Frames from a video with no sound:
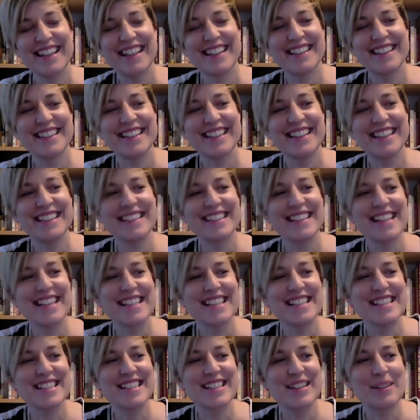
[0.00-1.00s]
think
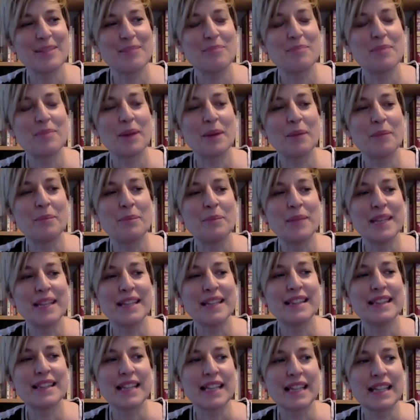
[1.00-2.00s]
that's a
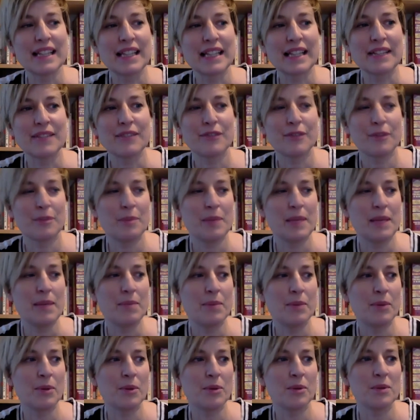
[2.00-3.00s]
big thing, like for
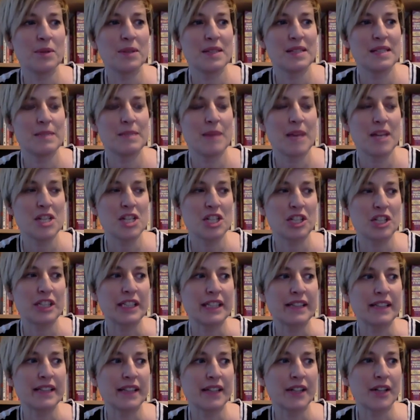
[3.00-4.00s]
people, especially
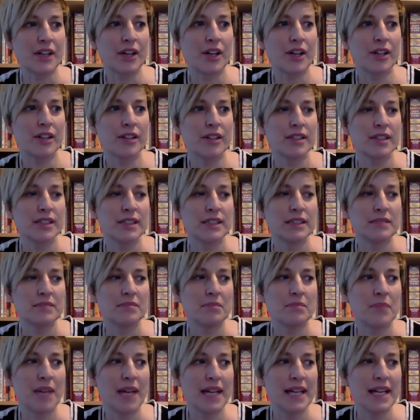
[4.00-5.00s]
that are
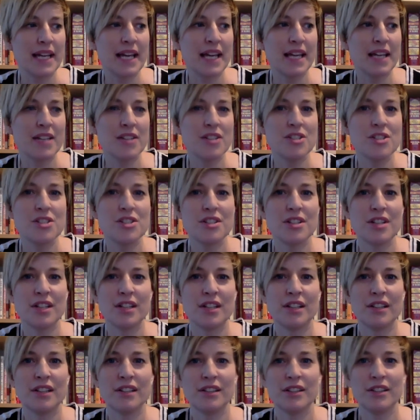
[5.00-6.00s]
my age
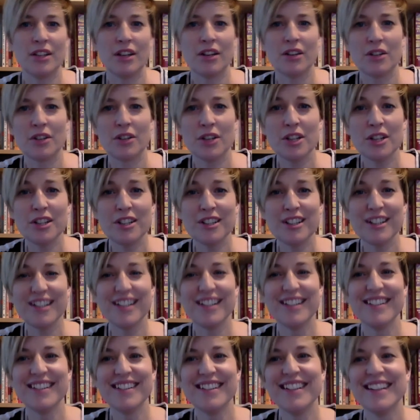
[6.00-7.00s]
and younger.
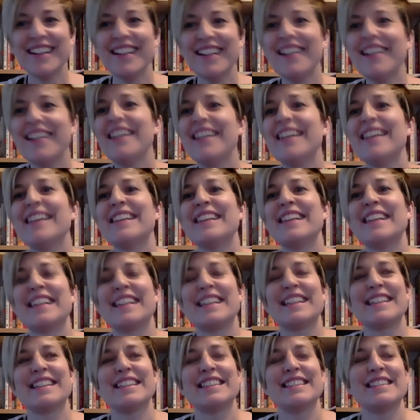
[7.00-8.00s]

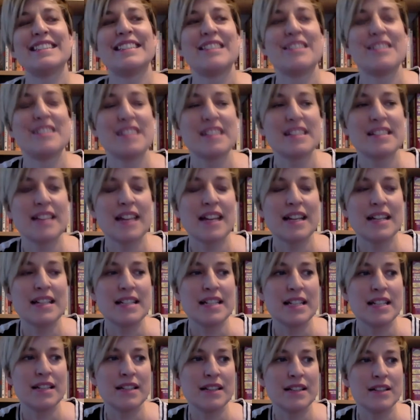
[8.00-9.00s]
Like there's this
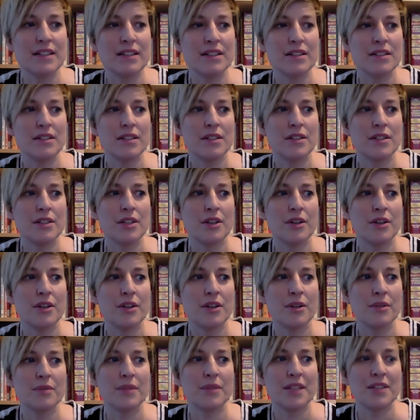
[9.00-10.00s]
idea that,
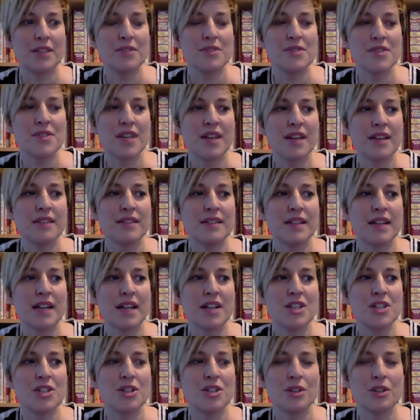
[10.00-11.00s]
like you said, that
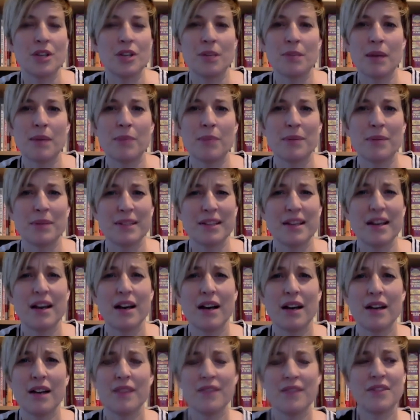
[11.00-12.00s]
I shouldn't come up with,
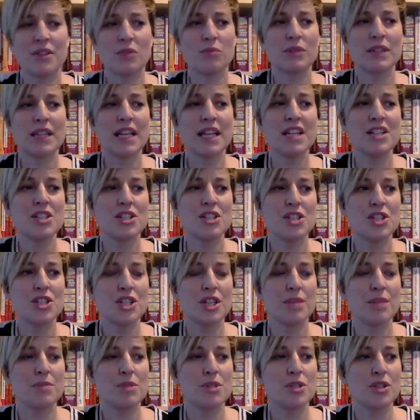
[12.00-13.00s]
the
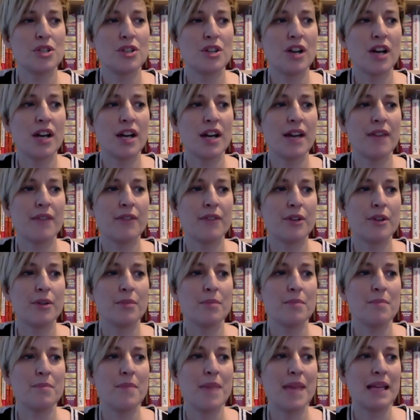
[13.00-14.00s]
relationship should not
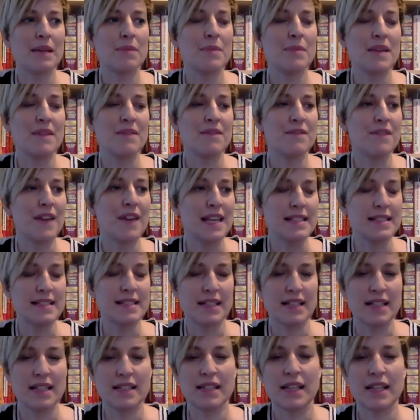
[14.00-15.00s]
ever make me
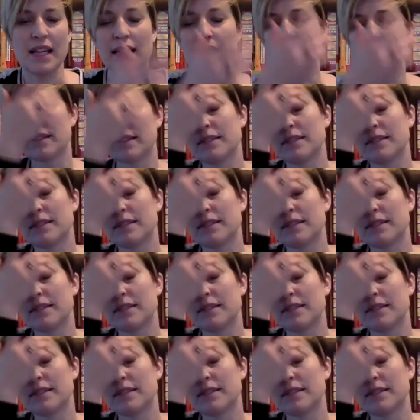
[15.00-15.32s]
face anything.